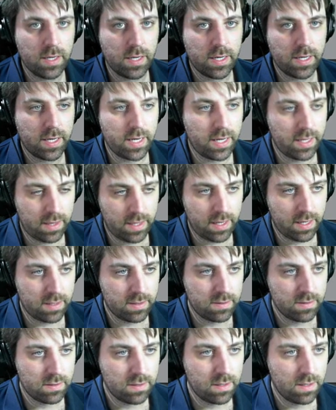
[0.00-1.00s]
I hate
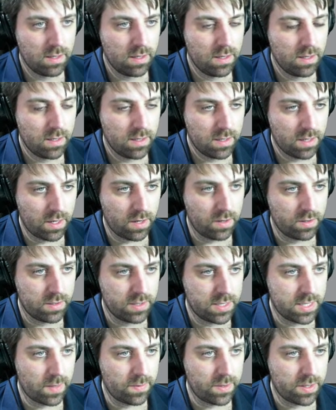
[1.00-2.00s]
that. No,
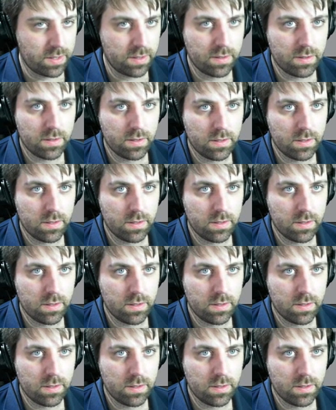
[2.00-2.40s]
W.